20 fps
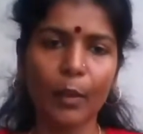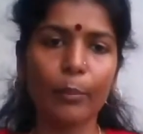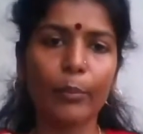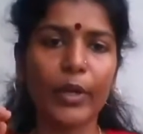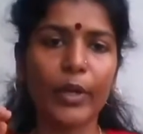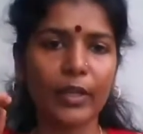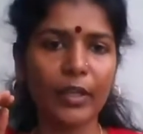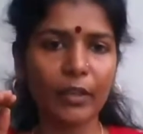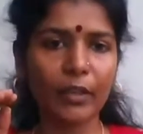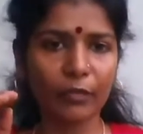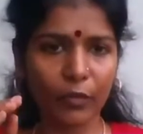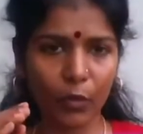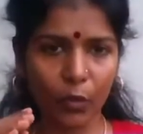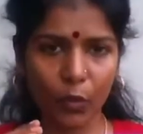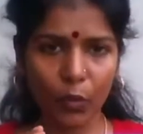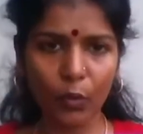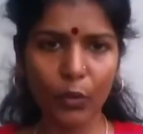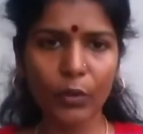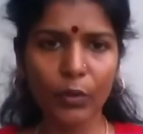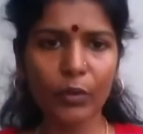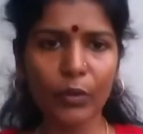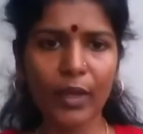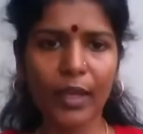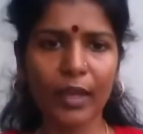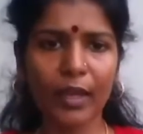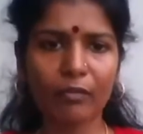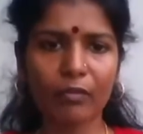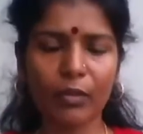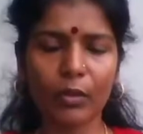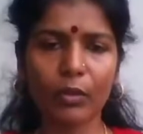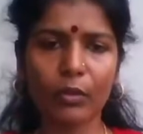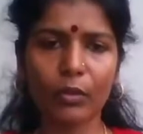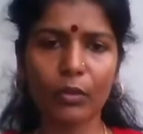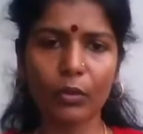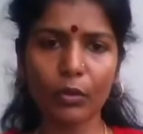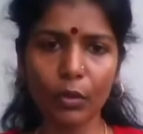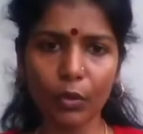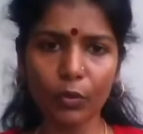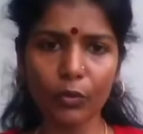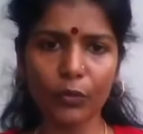But if you're going to have
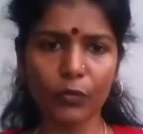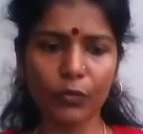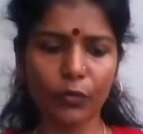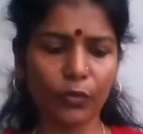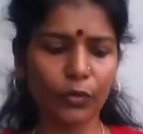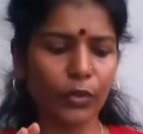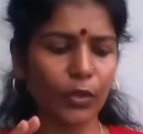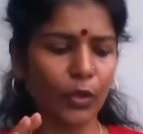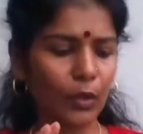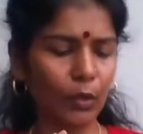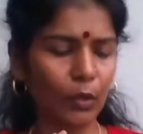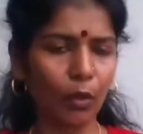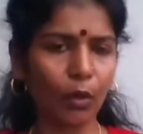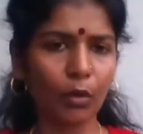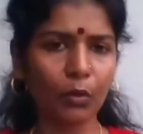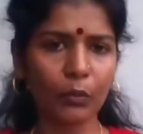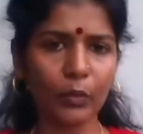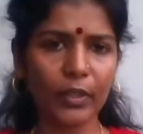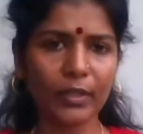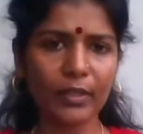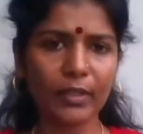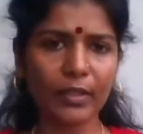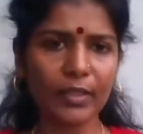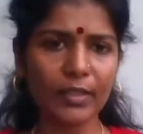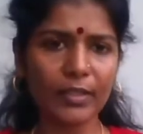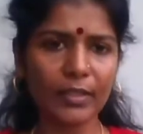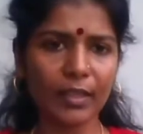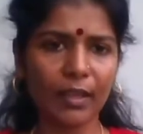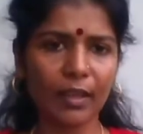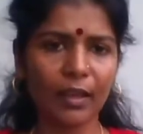cooked food along with this,